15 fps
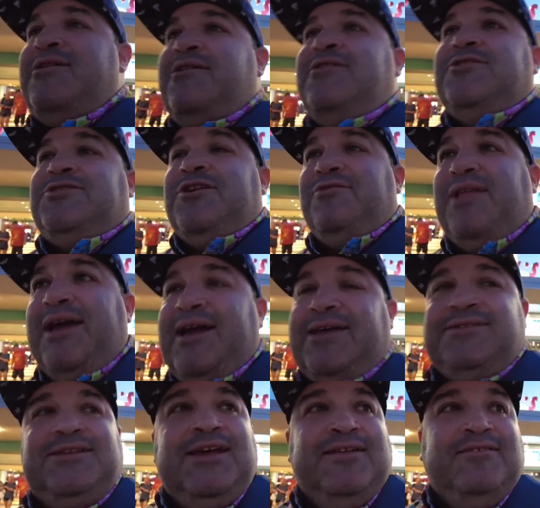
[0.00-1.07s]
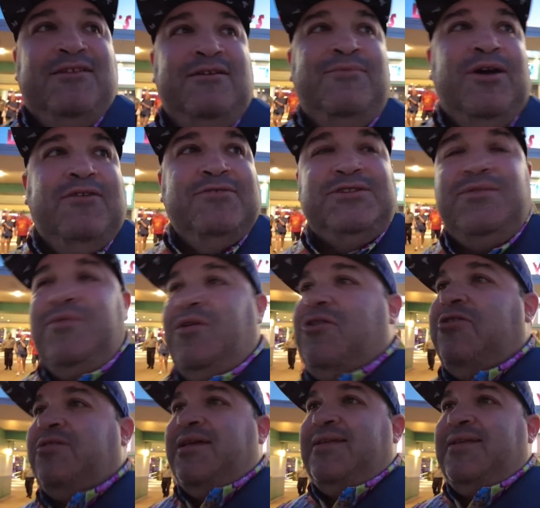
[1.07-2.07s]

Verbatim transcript: So, like I said, tomorrow's gonna be an early